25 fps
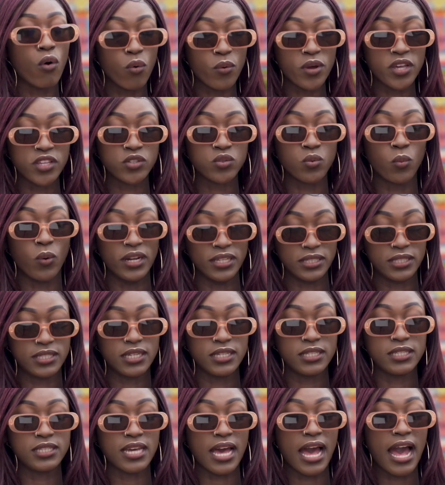always
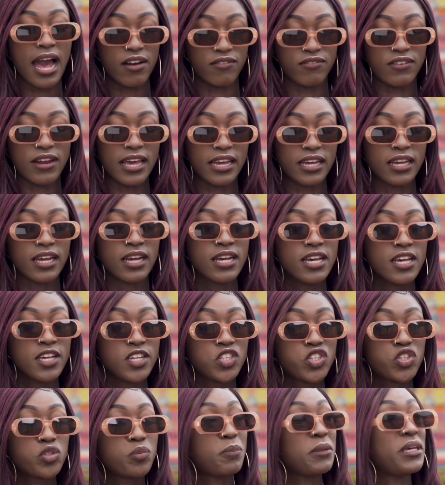wanted to have like
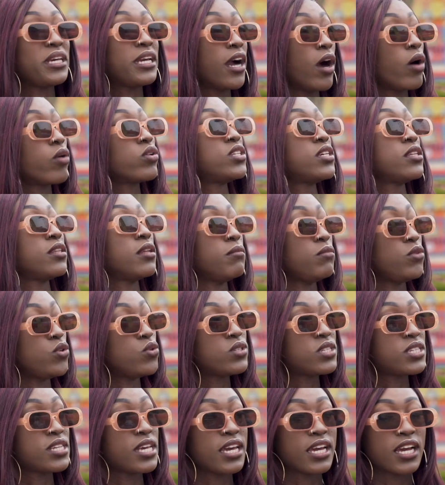speak out in the
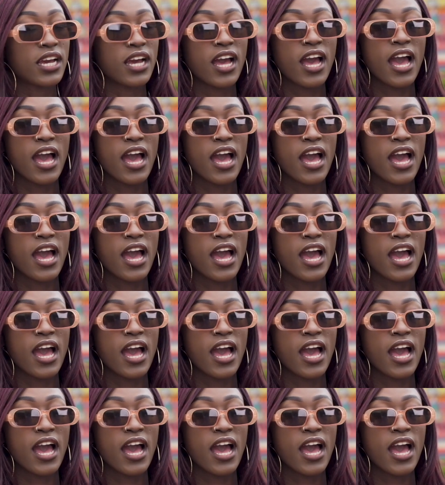music,